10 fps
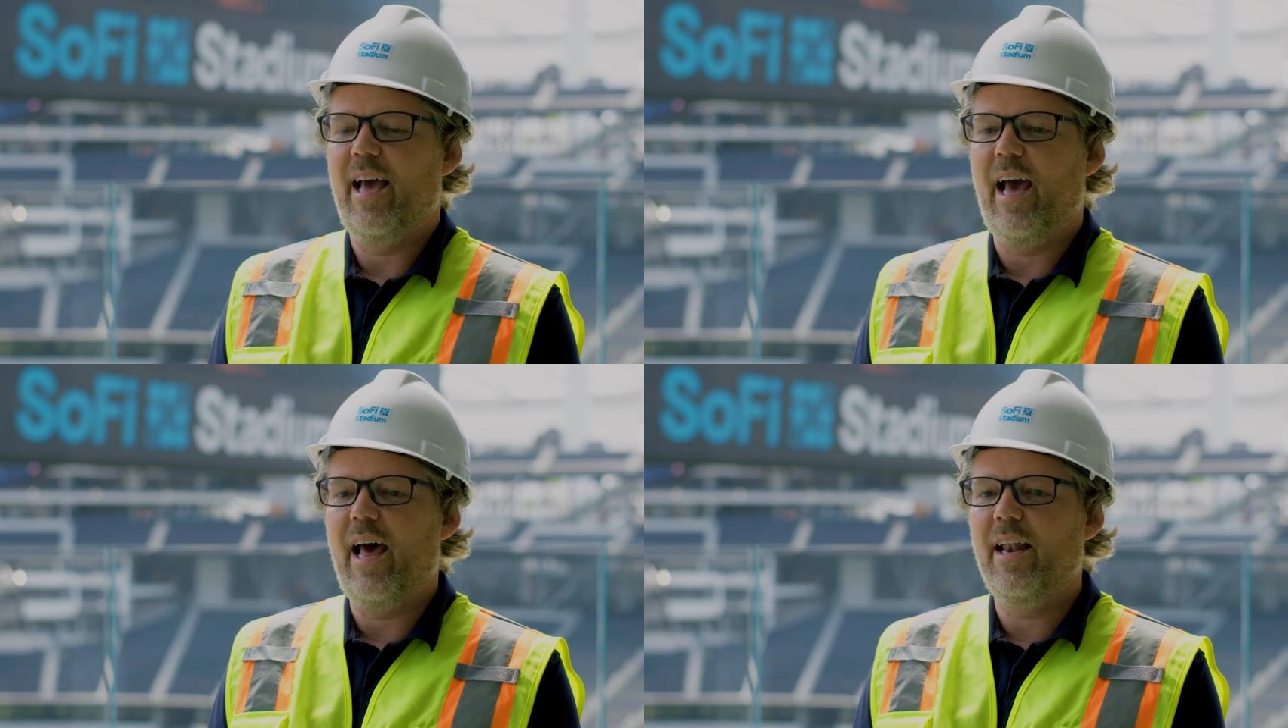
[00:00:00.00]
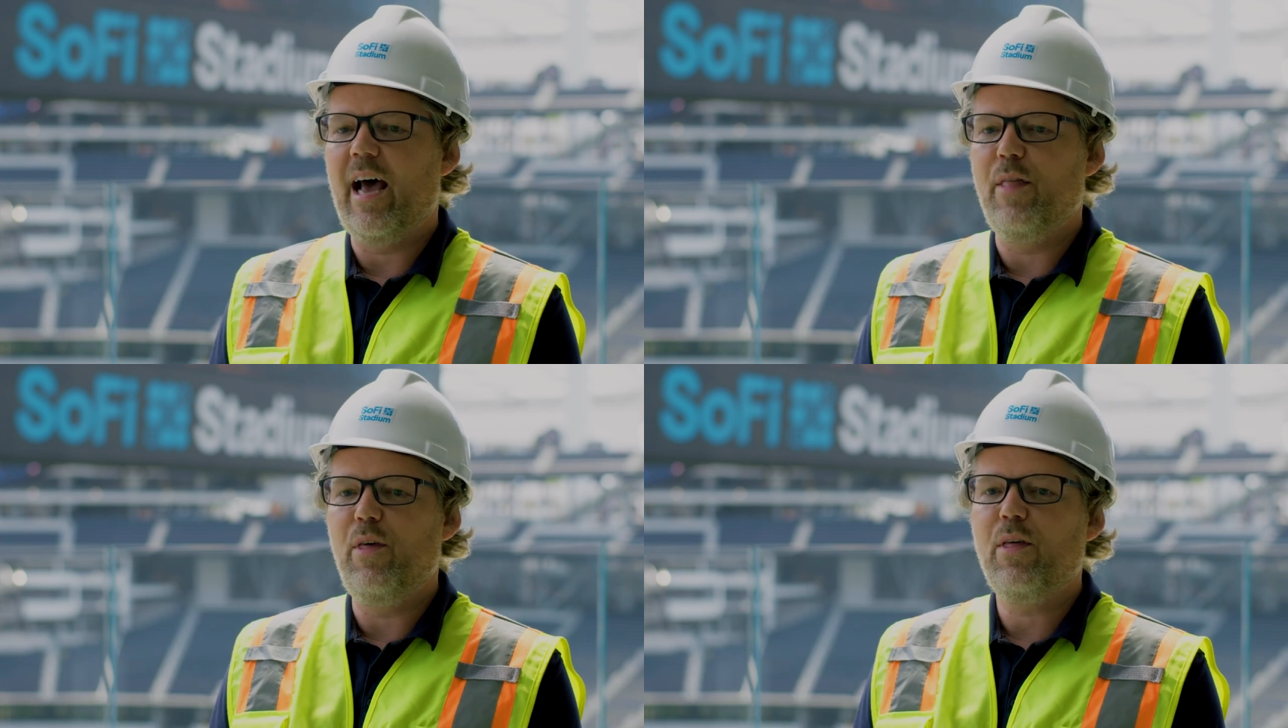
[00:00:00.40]
And
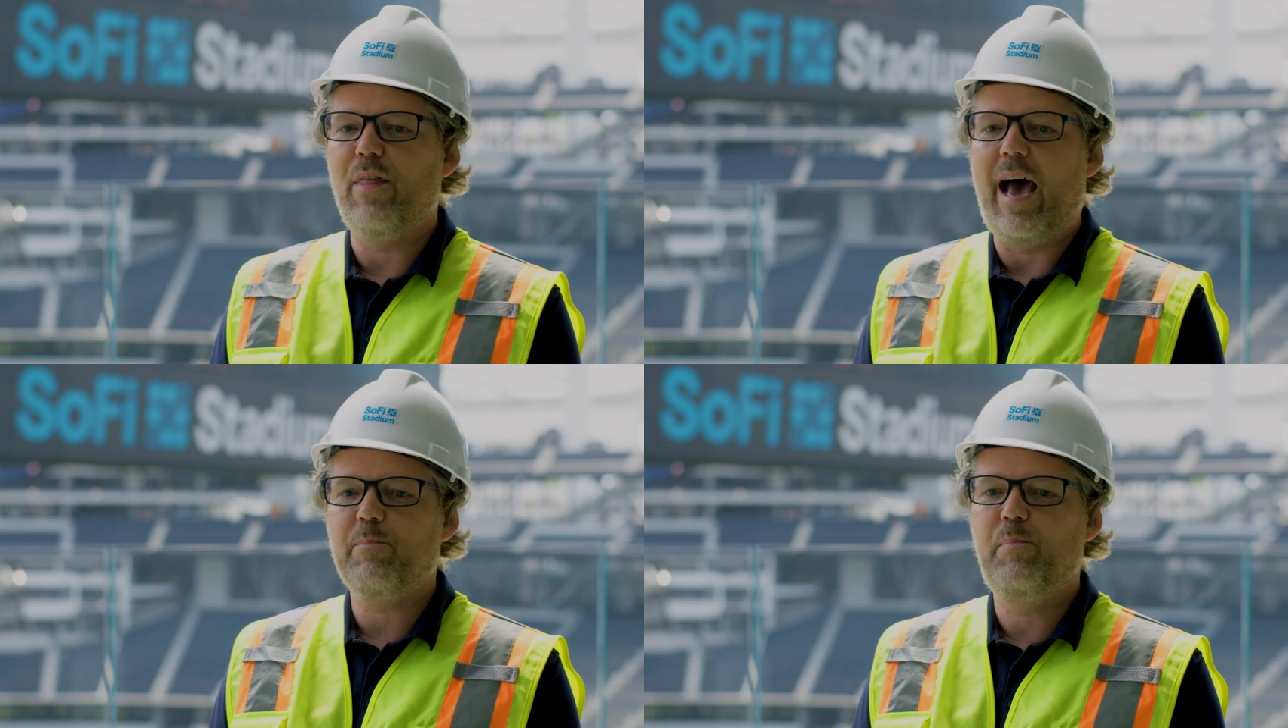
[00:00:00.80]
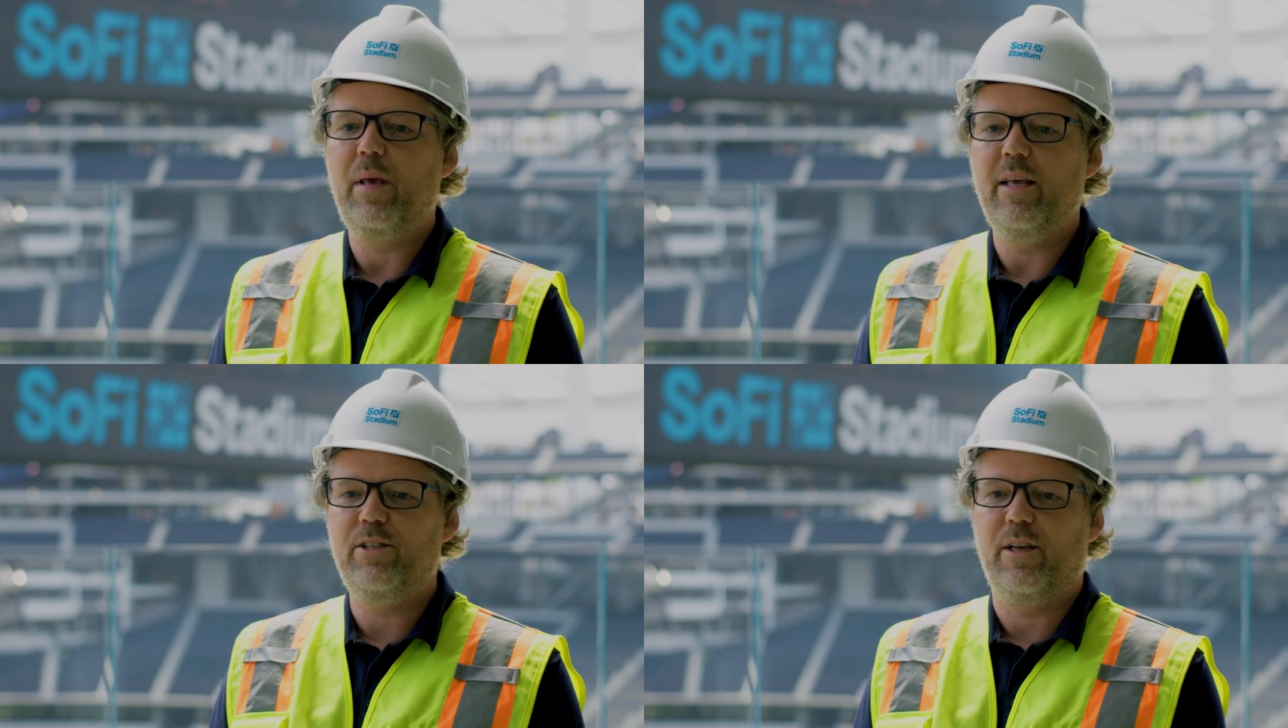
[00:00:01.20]
I think that
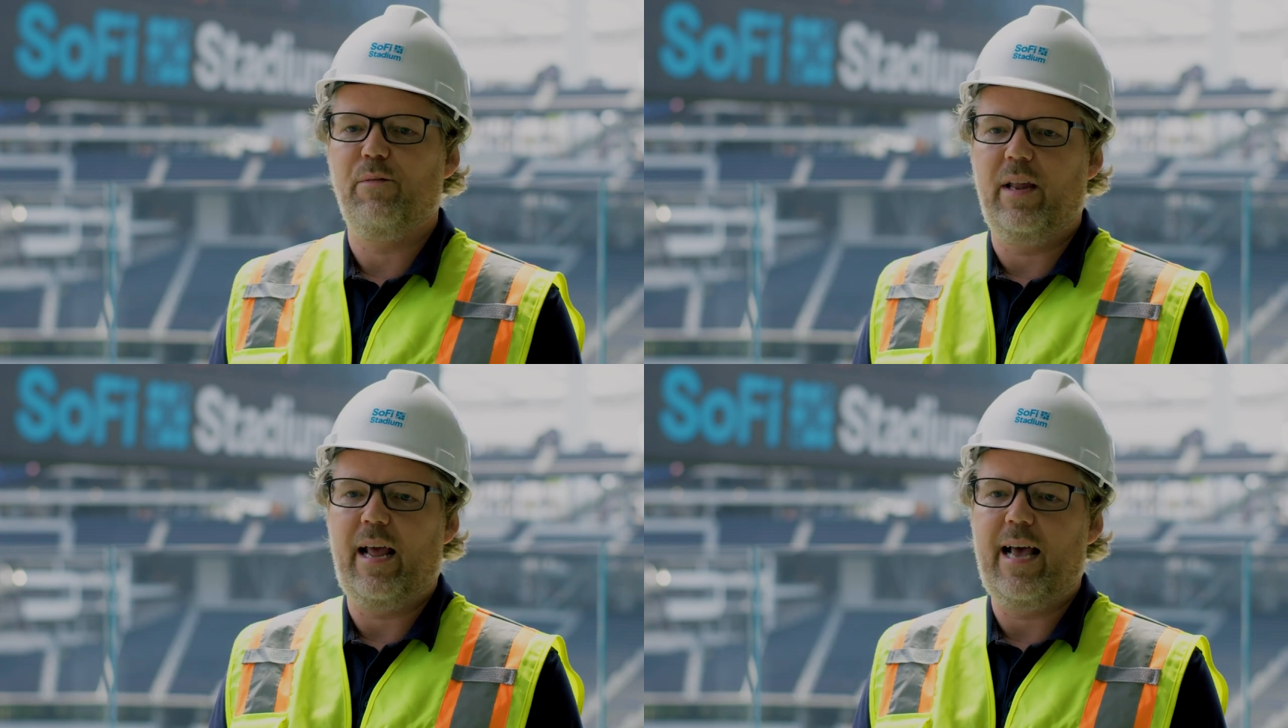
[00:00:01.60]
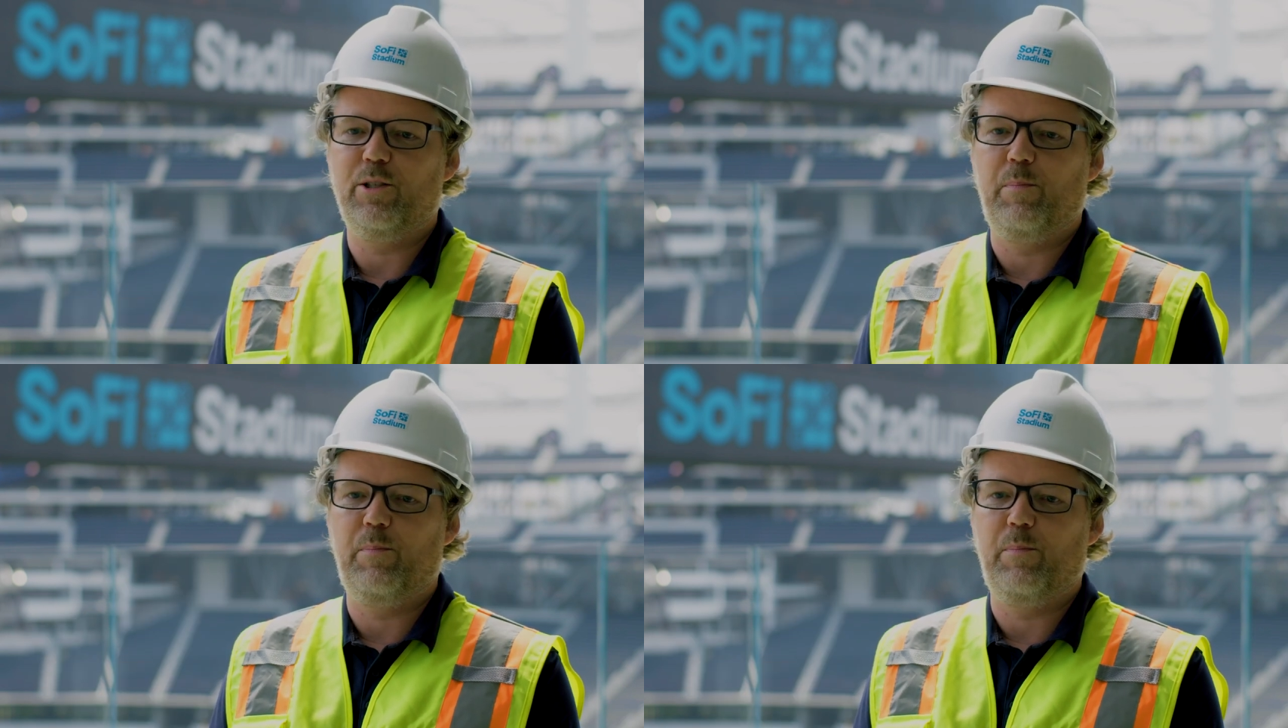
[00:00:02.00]
piece of it has